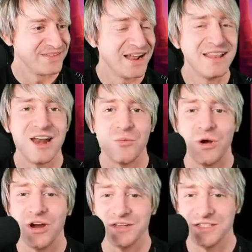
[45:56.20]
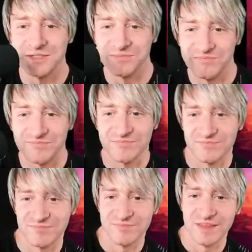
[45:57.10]
A lot of words.
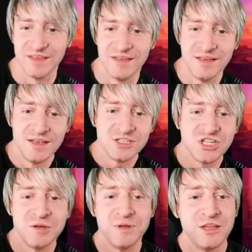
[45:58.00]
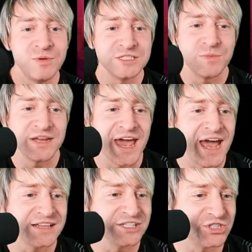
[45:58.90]
Shouldn't be the reason why you're acting